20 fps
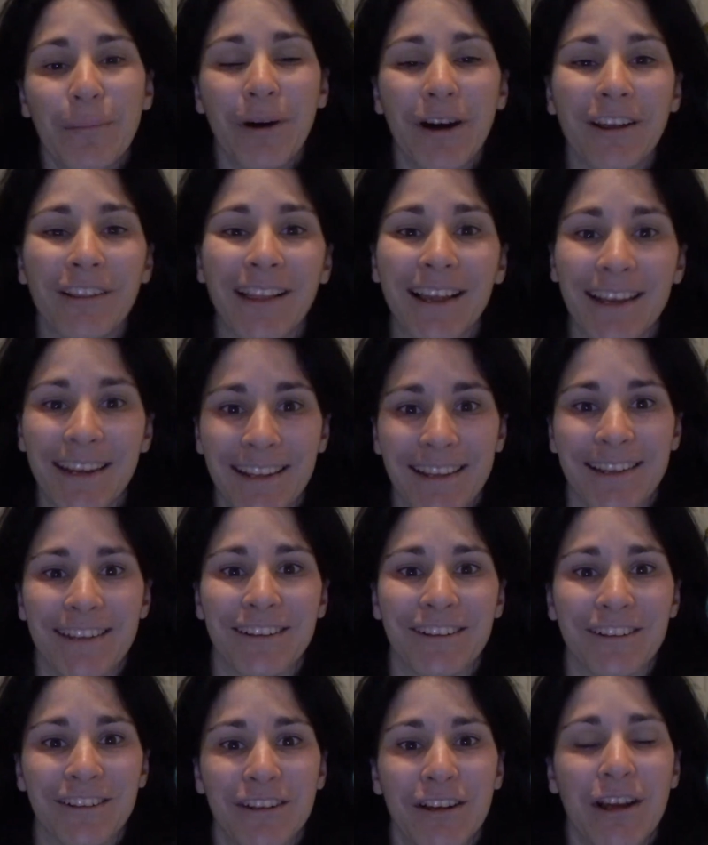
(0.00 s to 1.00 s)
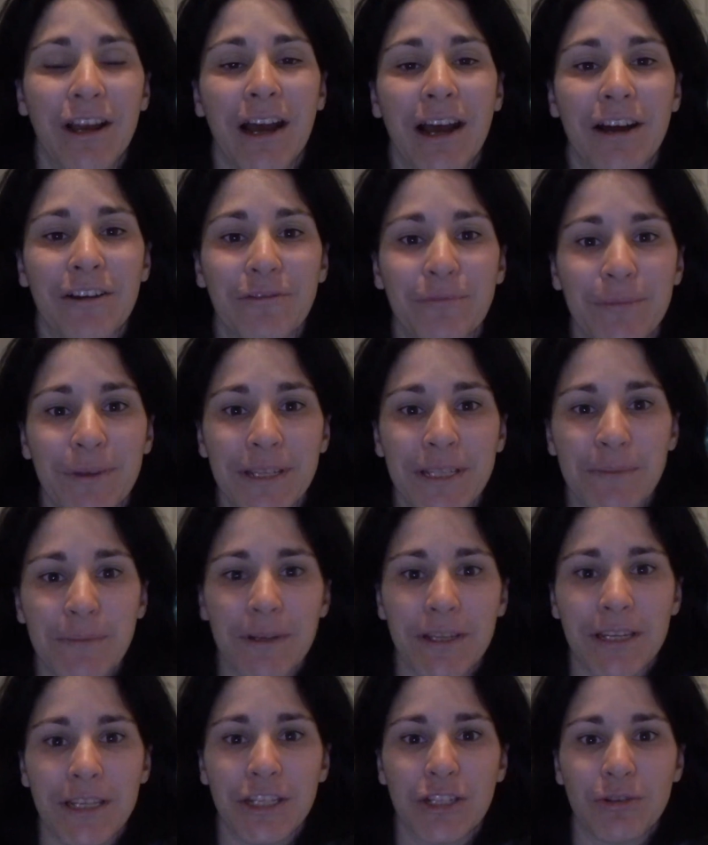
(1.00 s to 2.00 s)
Paulette here of
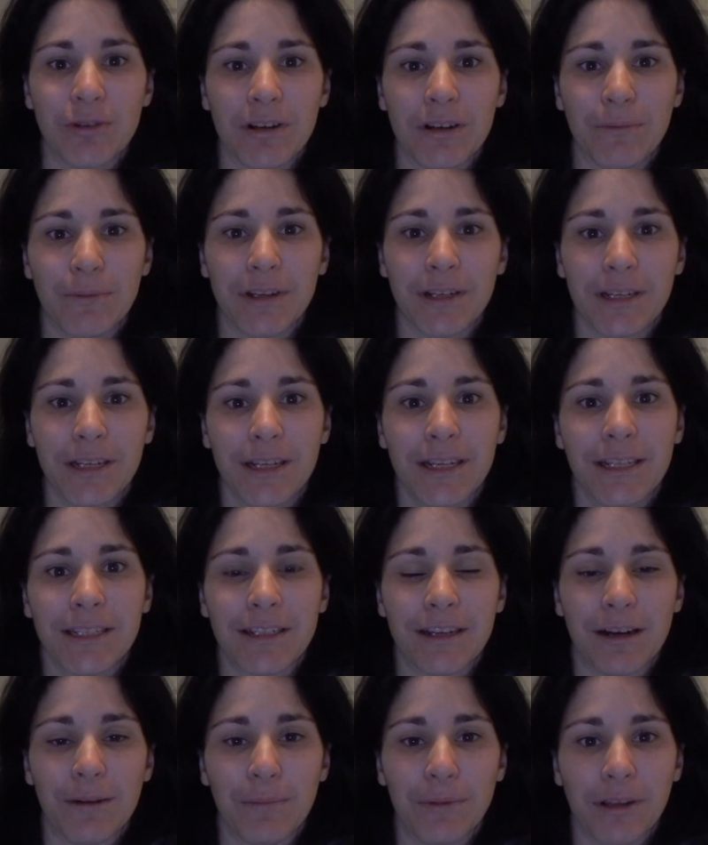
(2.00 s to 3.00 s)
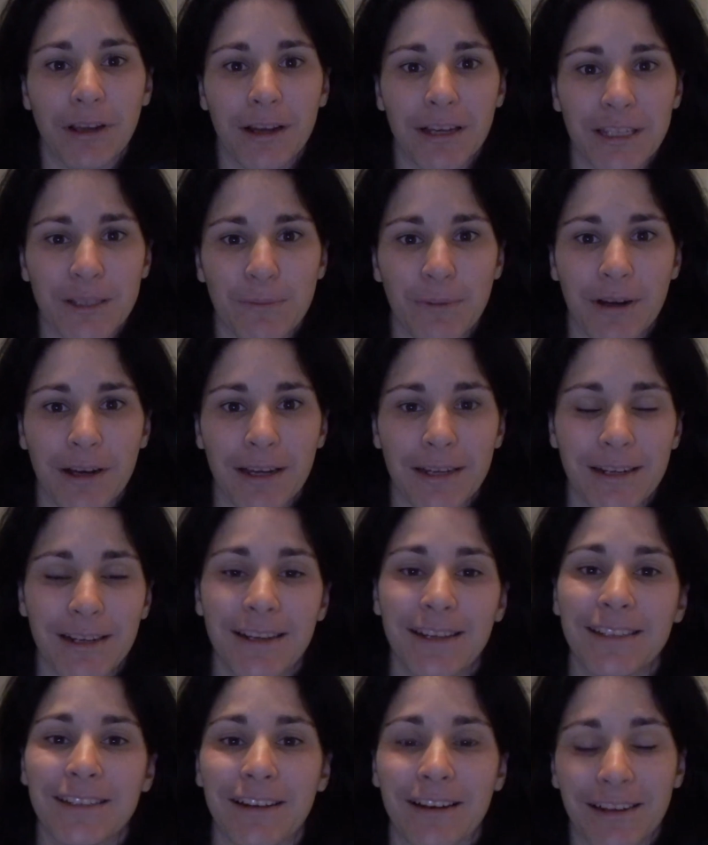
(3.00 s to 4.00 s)

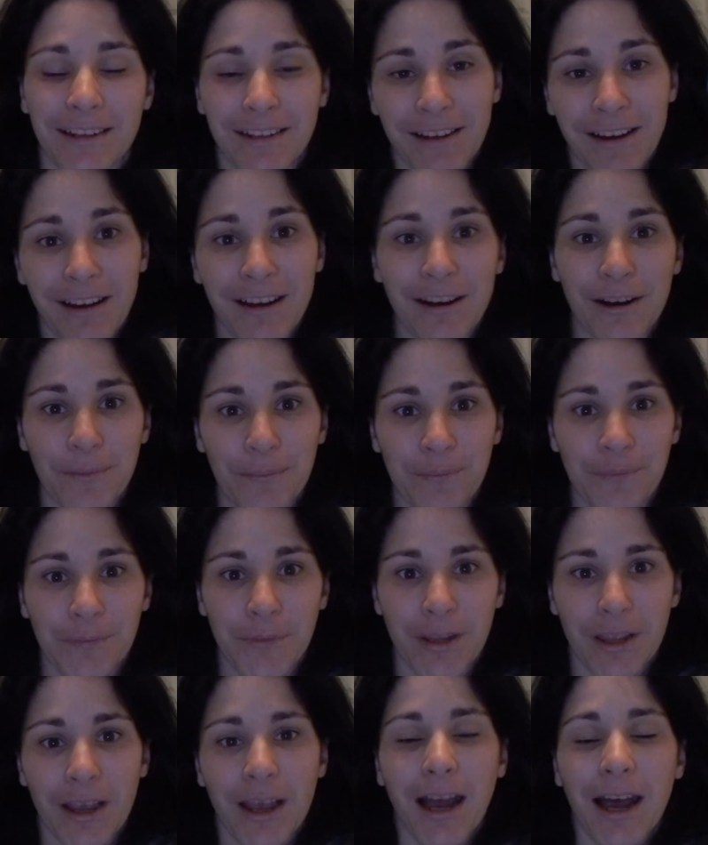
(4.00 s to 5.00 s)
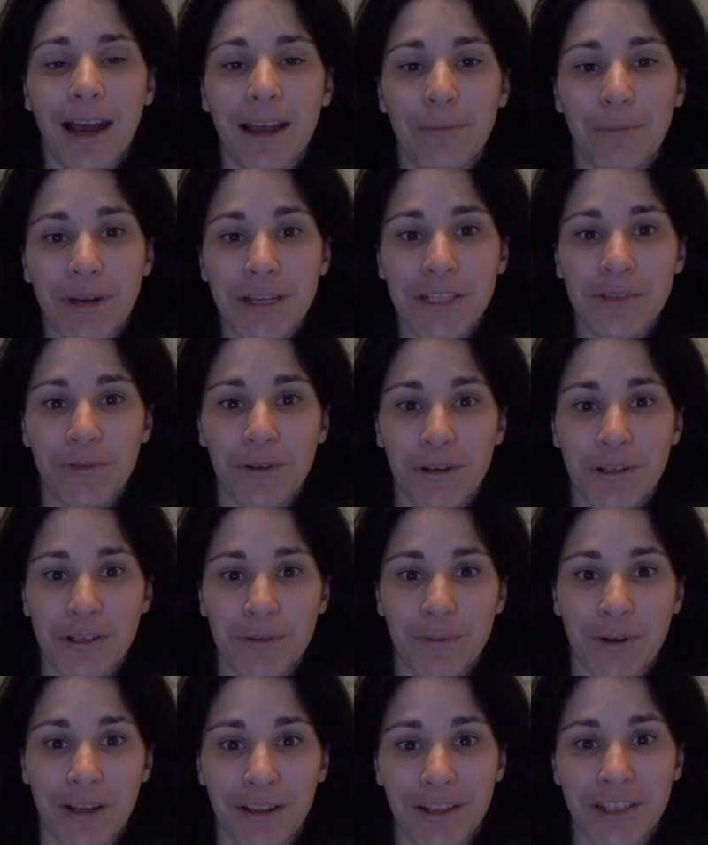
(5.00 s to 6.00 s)
misspdrama.blogspot.com. I must first
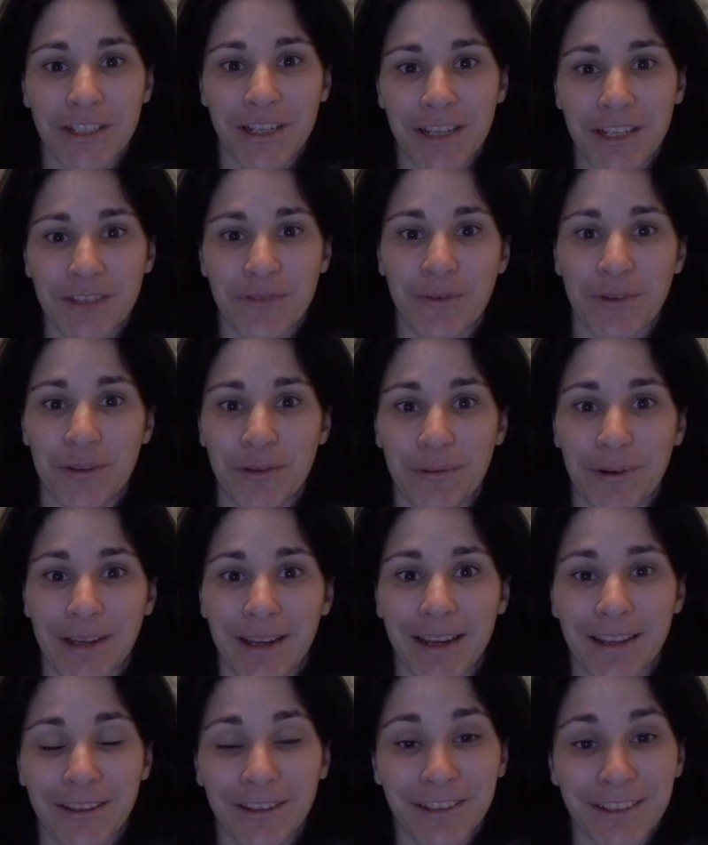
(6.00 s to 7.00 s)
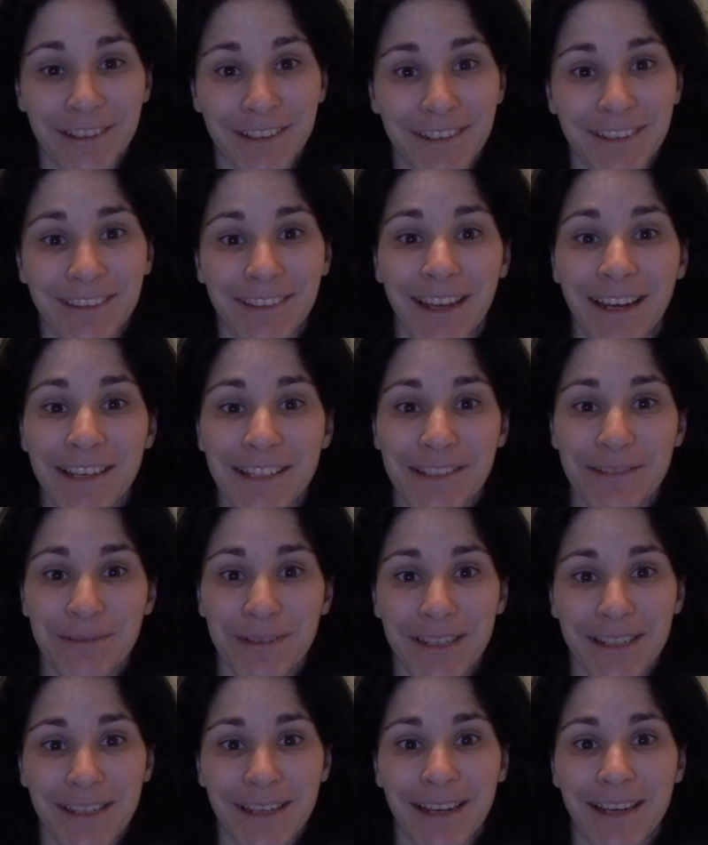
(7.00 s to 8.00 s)
apologize for the way I look. Last
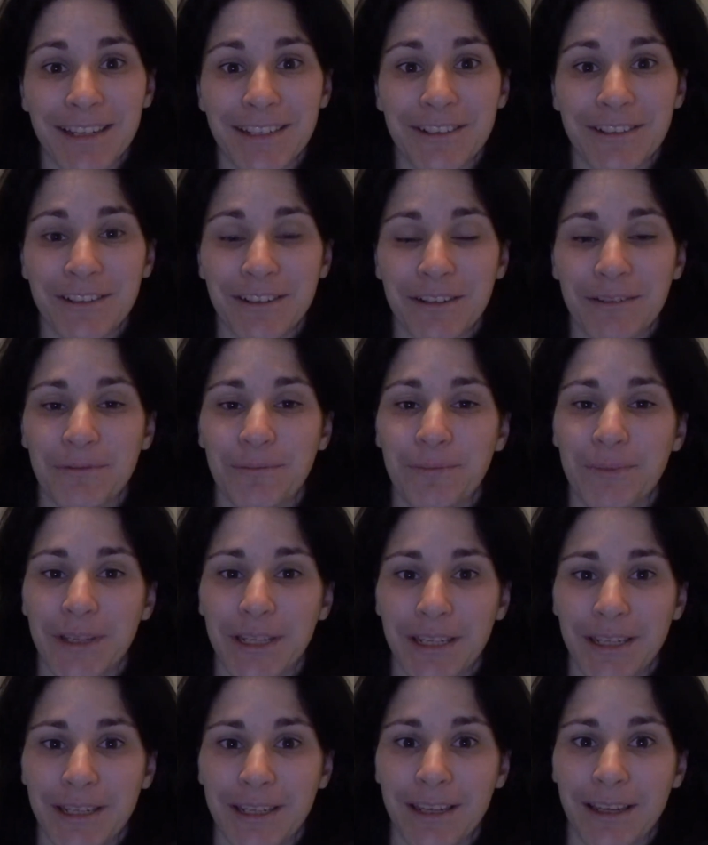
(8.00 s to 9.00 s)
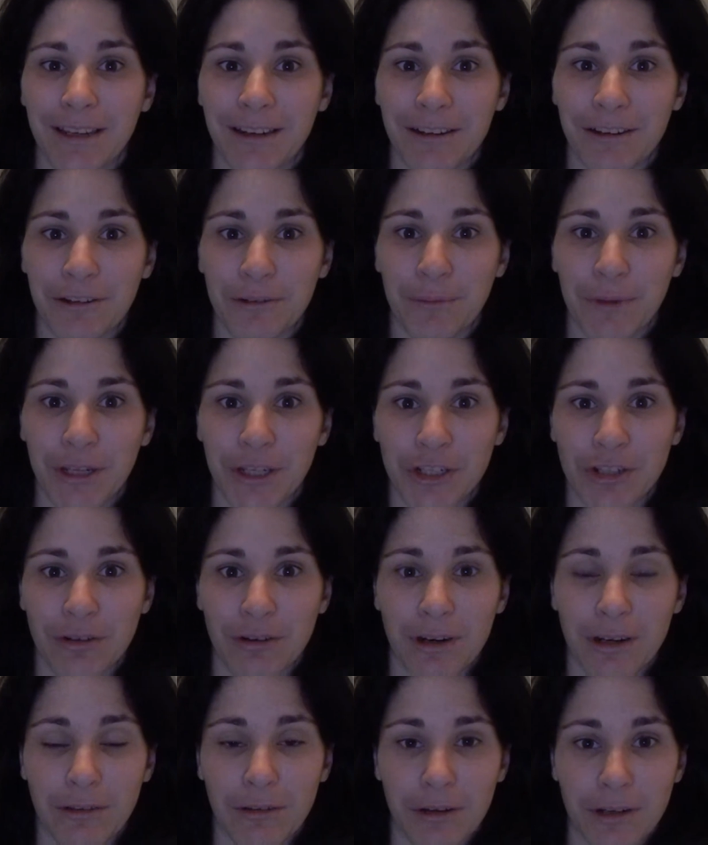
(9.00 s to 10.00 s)
week I took big care to make sure
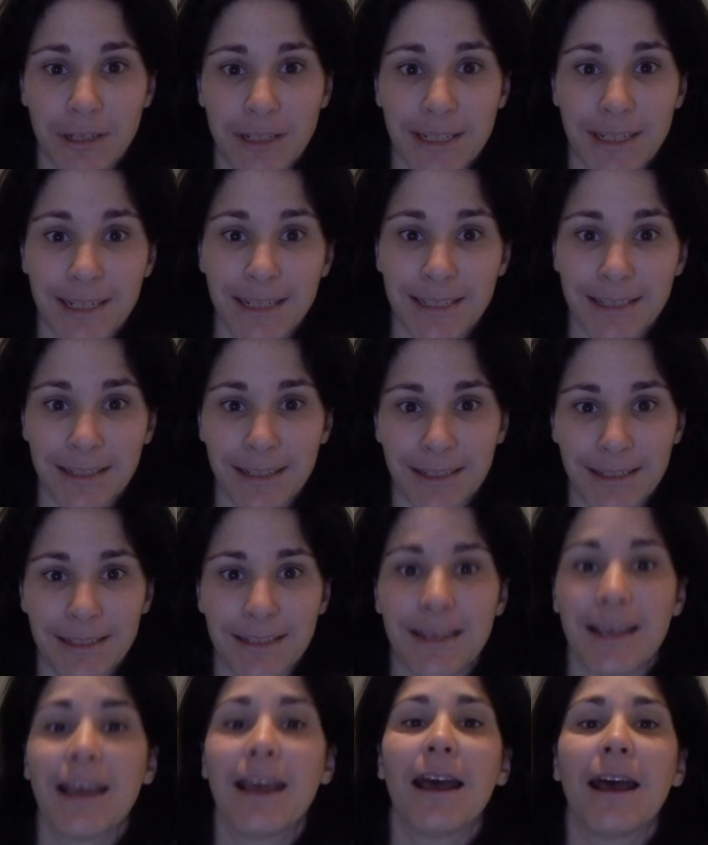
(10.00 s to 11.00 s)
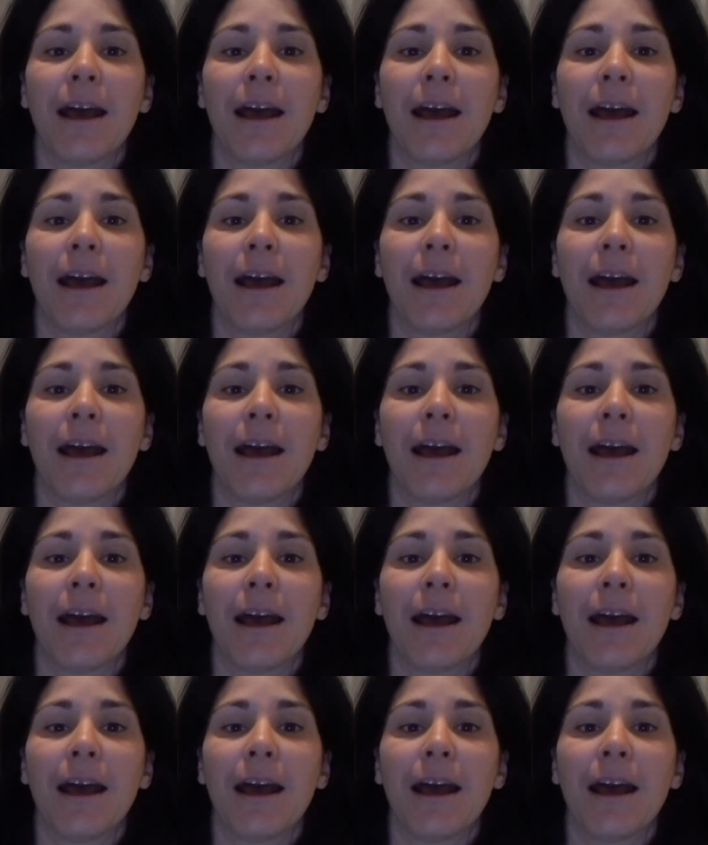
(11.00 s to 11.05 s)
I looked decent.